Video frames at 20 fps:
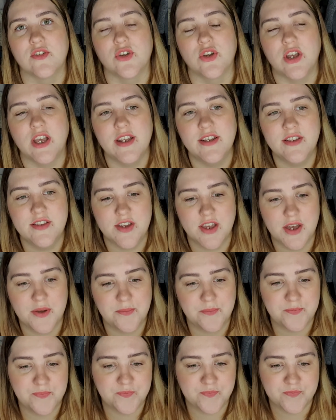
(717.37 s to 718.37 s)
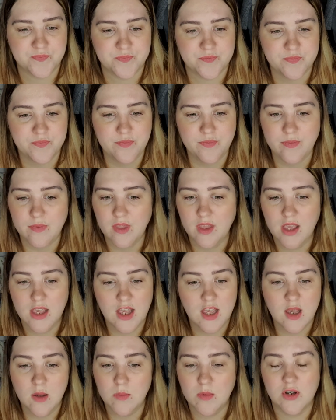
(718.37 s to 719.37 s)
look into it,
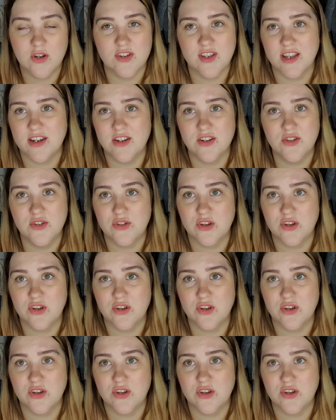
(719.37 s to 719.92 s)
because I didn't do